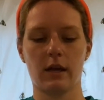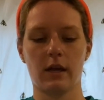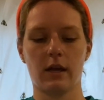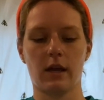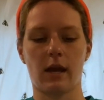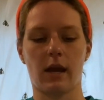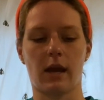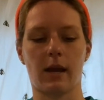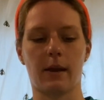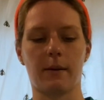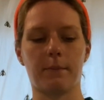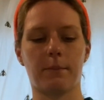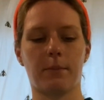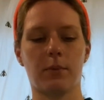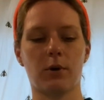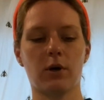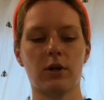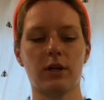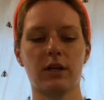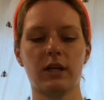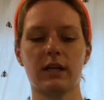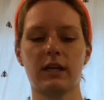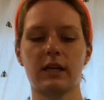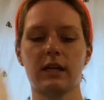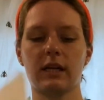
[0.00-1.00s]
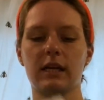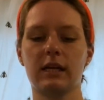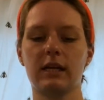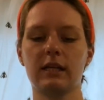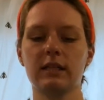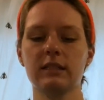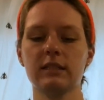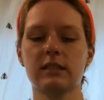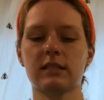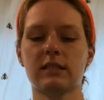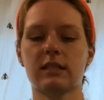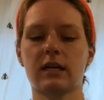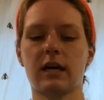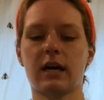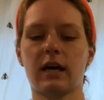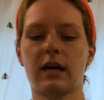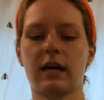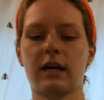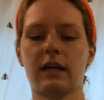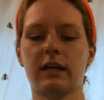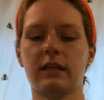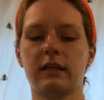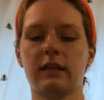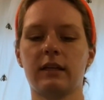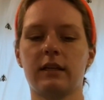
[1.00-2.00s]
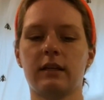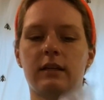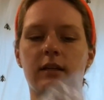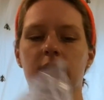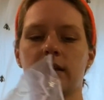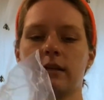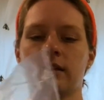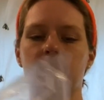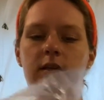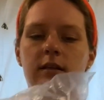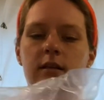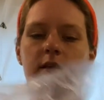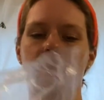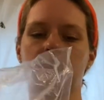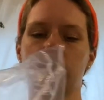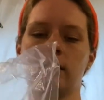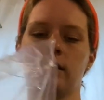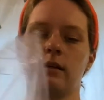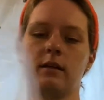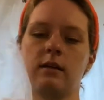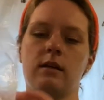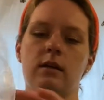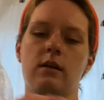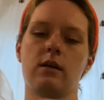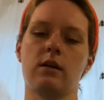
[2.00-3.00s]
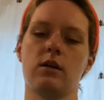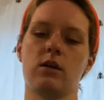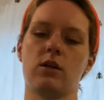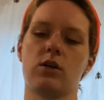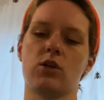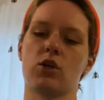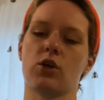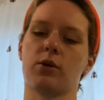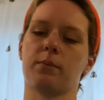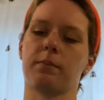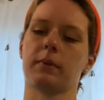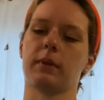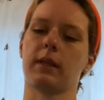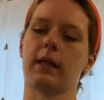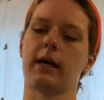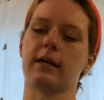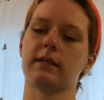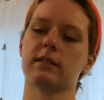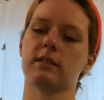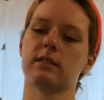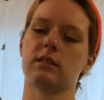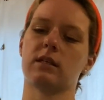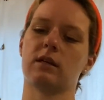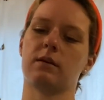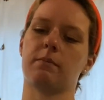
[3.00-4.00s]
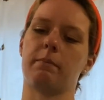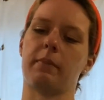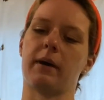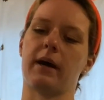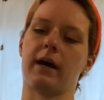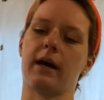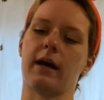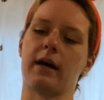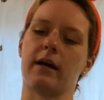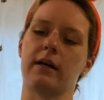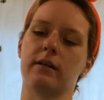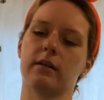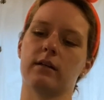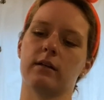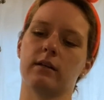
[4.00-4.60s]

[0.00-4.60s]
and put it inside your plastic bag.